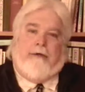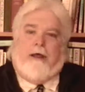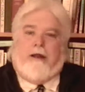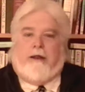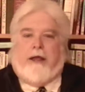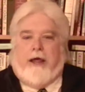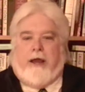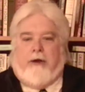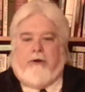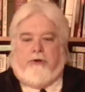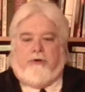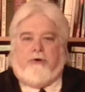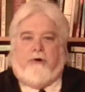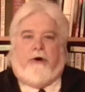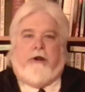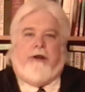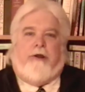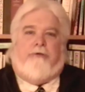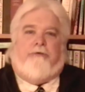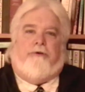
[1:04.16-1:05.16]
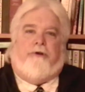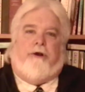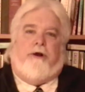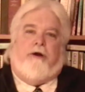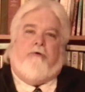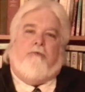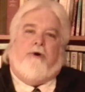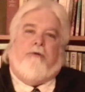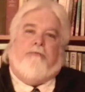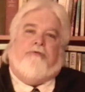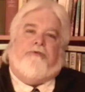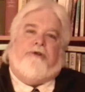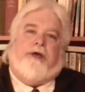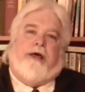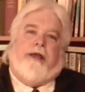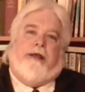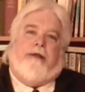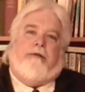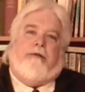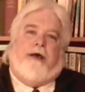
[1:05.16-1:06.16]
then later join us on our
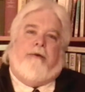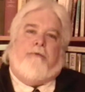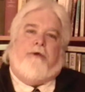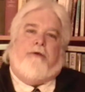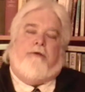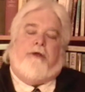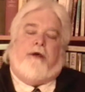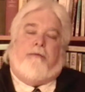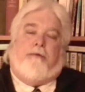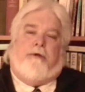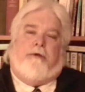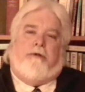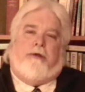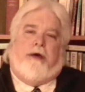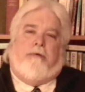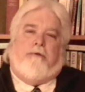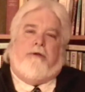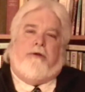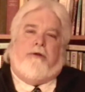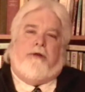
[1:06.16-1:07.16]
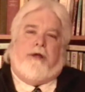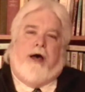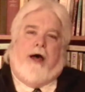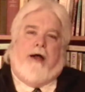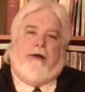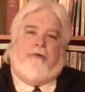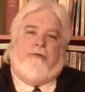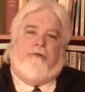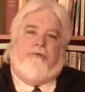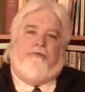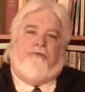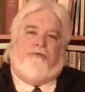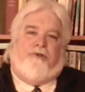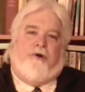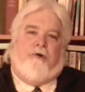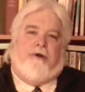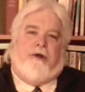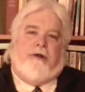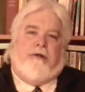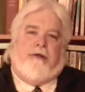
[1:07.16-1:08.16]
website at
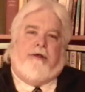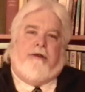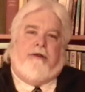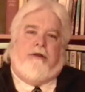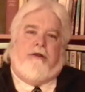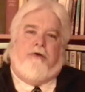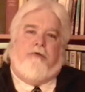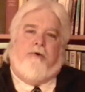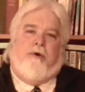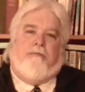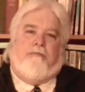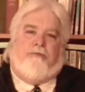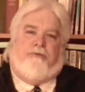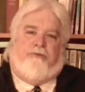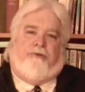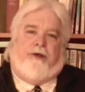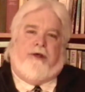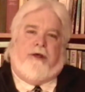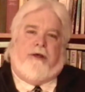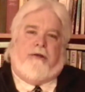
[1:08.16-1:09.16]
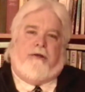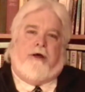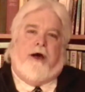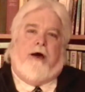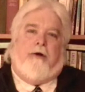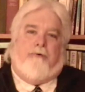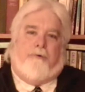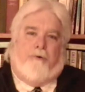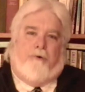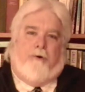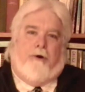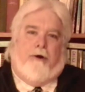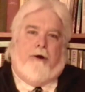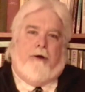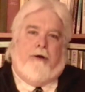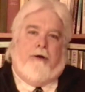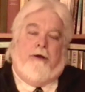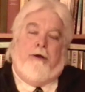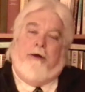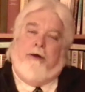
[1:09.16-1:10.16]
www.stoningtonumc.org.
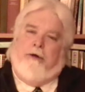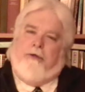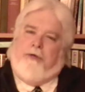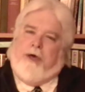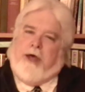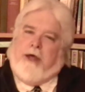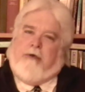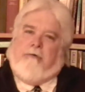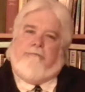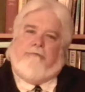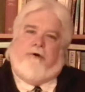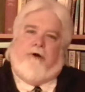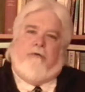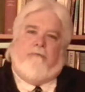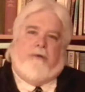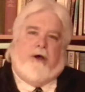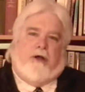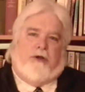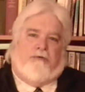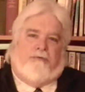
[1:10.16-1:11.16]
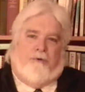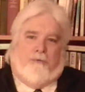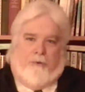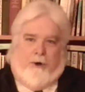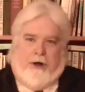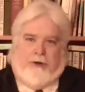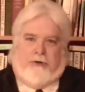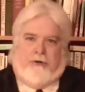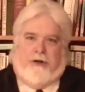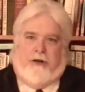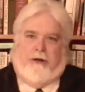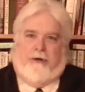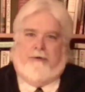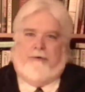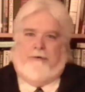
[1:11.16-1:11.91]
Thank you very much for watching.